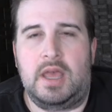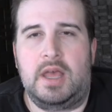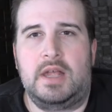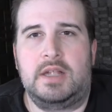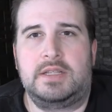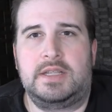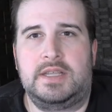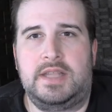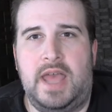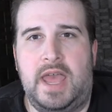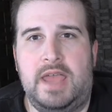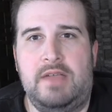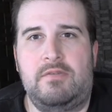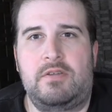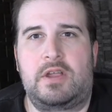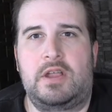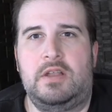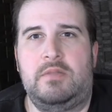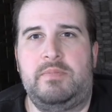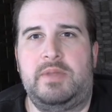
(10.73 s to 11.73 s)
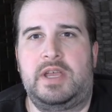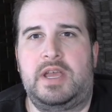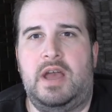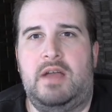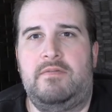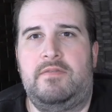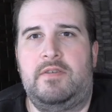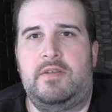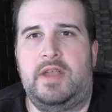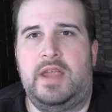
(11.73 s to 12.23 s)
Today, we're going to be
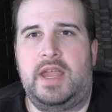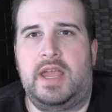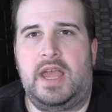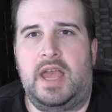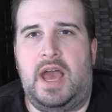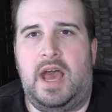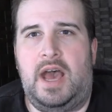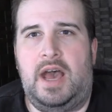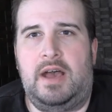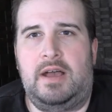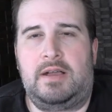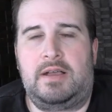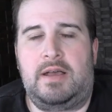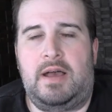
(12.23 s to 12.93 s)
covering uh,